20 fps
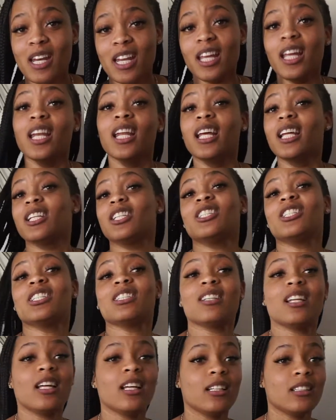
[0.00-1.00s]
in it.
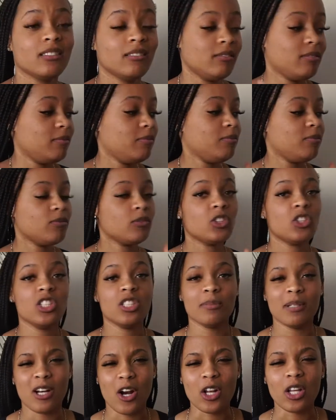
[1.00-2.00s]
She's
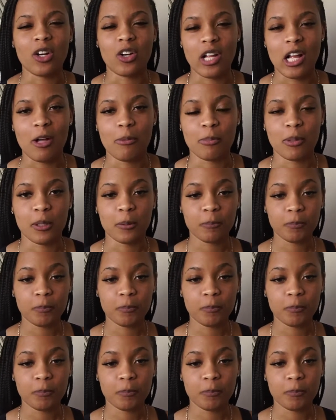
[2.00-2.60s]
been our little helper.